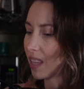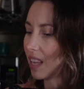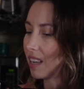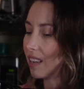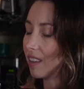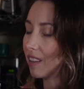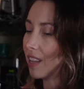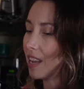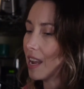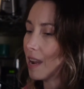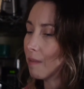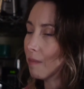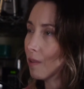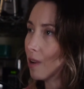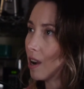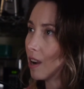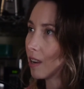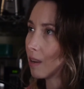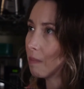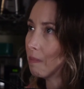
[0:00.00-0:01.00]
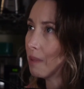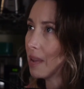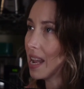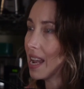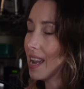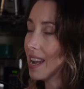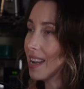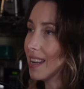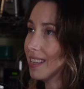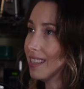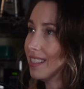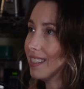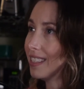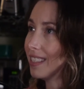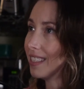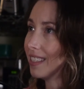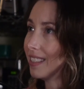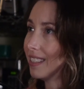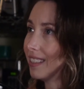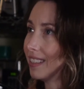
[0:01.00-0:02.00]
glam rock band
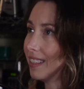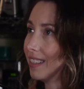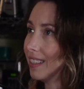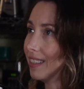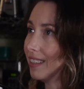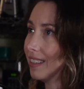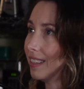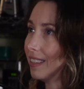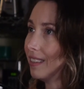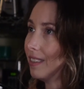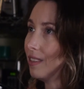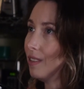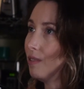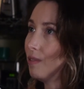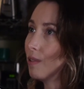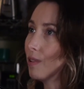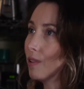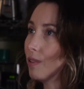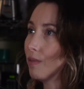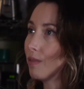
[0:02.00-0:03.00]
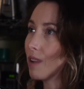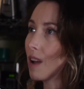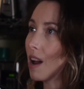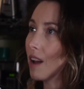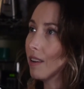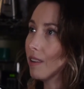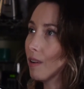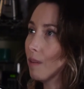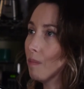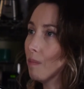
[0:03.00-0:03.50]
that you could have gotten on